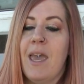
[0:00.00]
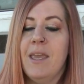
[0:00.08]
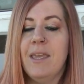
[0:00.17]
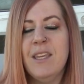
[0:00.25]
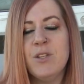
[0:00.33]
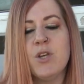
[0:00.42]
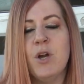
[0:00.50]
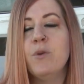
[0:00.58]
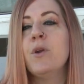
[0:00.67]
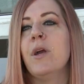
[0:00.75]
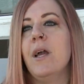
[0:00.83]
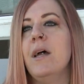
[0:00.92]
each
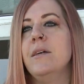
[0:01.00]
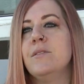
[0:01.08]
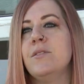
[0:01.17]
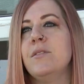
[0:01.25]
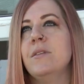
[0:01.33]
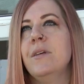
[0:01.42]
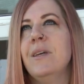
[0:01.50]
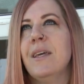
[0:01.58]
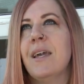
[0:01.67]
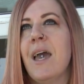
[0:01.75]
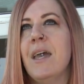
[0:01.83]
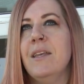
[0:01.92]
owner has
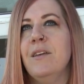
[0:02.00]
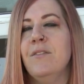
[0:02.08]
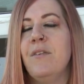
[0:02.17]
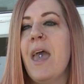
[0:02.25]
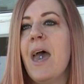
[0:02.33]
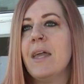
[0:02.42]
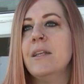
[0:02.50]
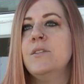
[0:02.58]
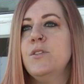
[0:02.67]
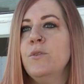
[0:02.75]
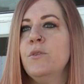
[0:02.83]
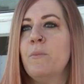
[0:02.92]
kind of added
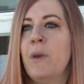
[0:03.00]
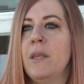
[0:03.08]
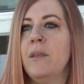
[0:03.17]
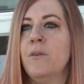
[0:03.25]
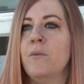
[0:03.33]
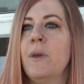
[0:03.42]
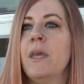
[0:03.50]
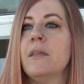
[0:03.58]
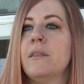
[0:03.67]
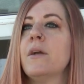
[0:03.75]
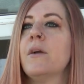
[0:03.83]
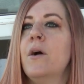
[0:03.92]
to the menu to make it
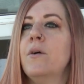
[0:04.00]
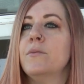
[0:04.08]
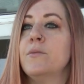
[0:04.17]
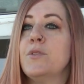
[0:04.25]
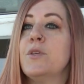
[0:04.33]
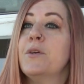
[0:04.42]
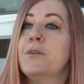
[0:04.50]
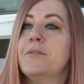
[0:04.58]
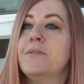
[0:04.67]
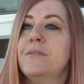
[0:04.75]
their own. So